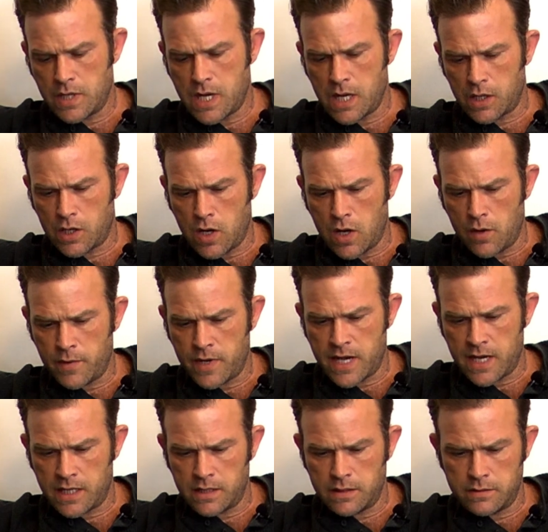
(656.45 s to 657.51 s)
got a call
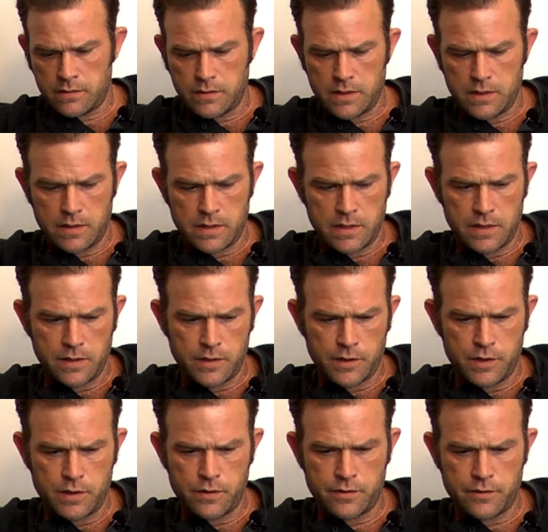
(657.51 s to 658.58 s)
back, and in the
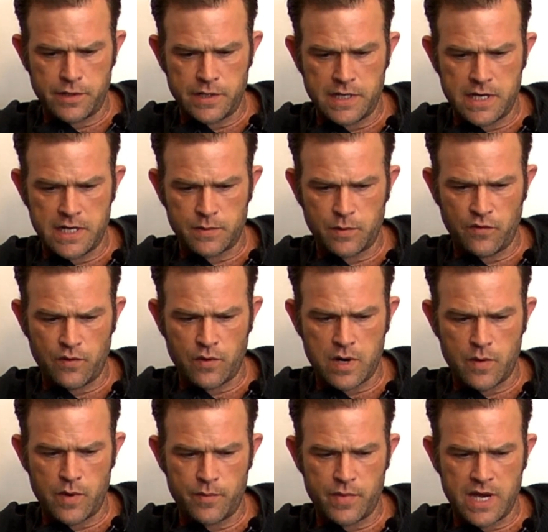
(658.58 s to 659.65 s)
2 or 3 days before
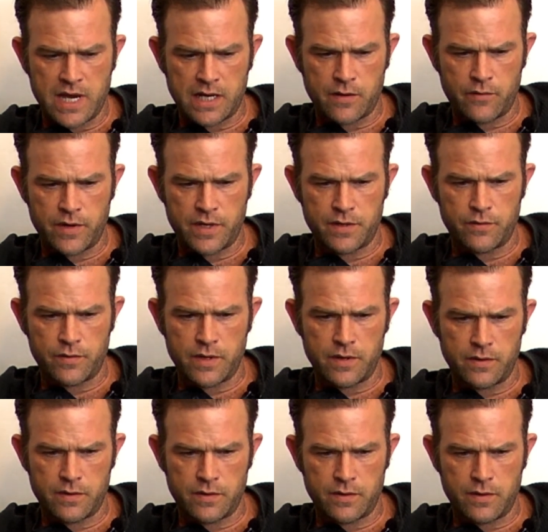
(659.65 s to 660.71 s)
I went back, I read the
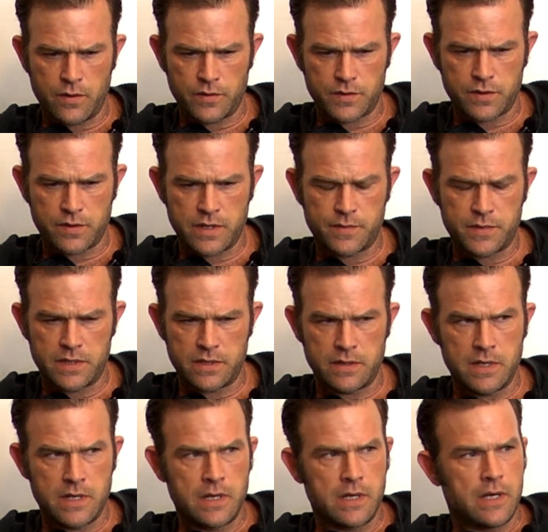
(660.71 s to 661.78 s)
whole script, and